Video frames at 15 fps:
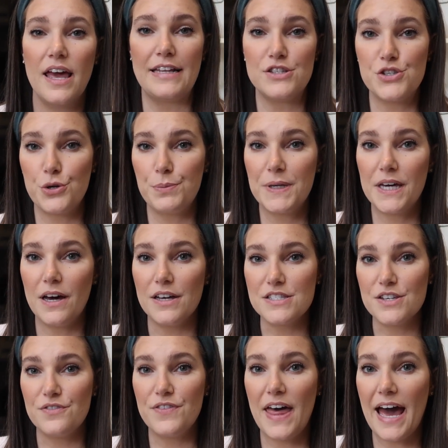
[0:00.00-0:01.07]
And so because
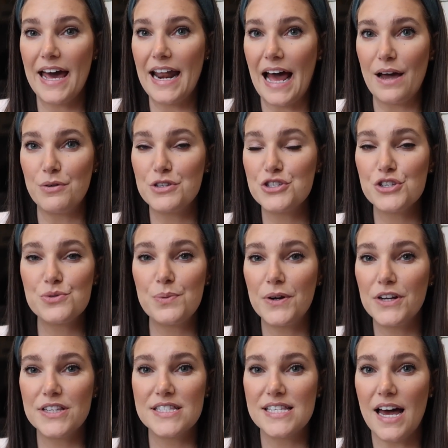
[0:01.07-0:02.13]
of that, I was just
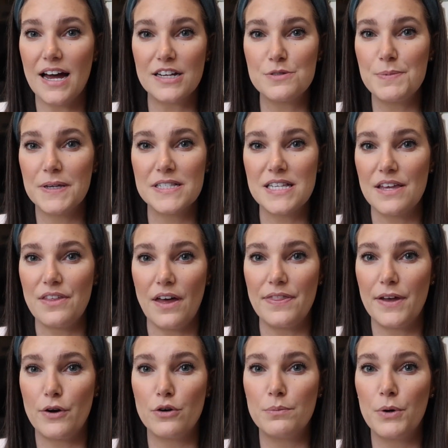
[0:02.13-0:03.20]
wearing socks because I thought
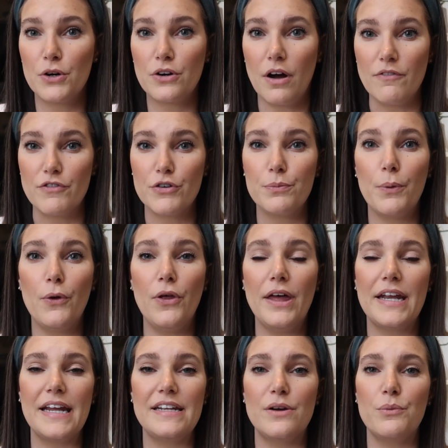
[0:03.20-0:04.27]
they were more comfortable
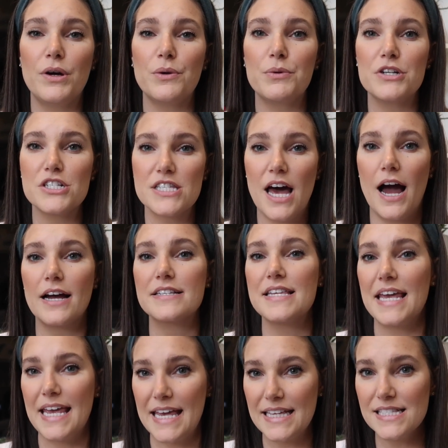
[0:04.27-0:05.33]
and I didn't wanna wear socks
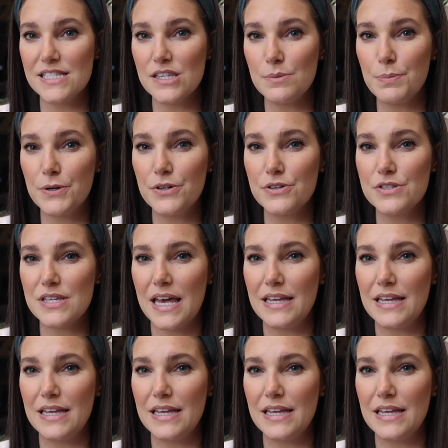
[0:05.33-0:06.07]
and slippers.